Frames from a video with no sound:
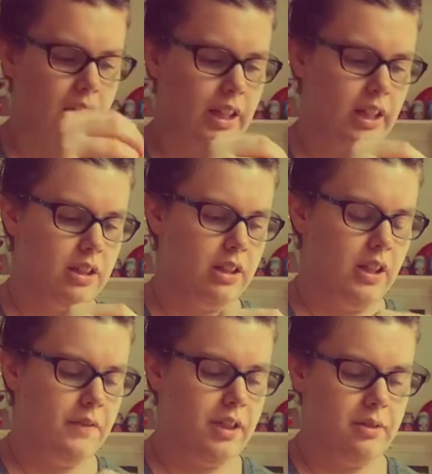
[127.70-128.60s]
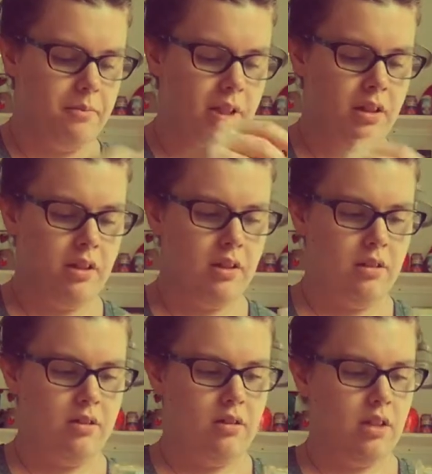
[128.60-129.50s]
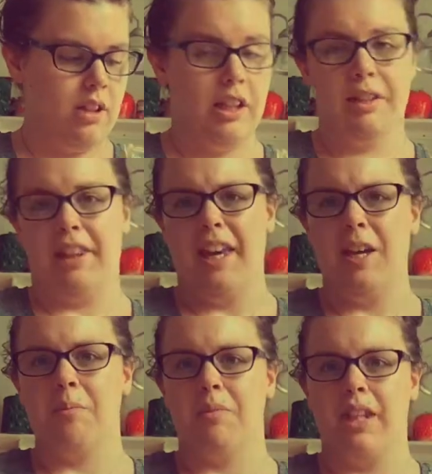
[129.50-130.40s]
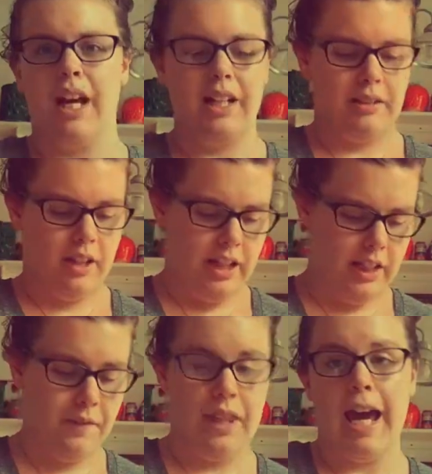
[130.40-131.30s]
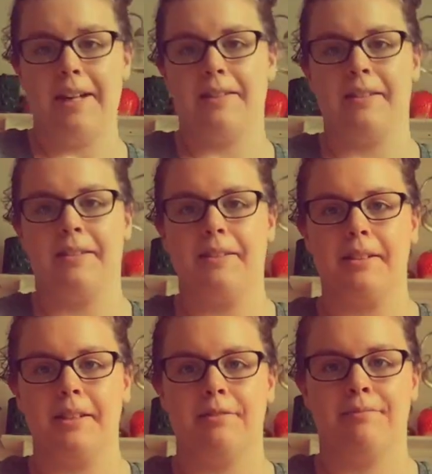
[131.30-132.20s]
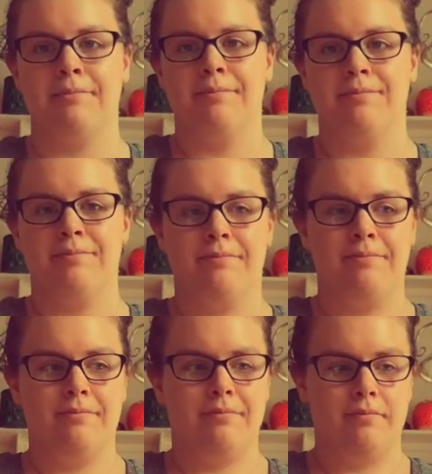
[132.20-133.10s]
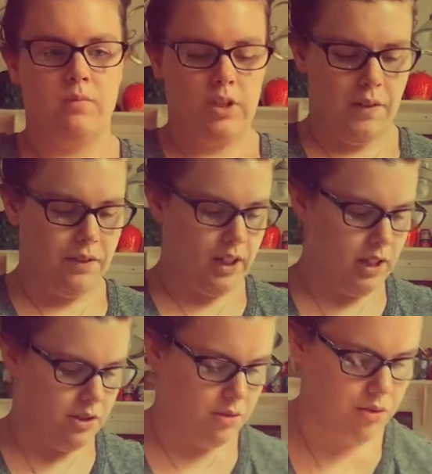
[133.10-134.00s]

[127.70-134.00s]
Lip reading: I like love them. I love that. So definitely do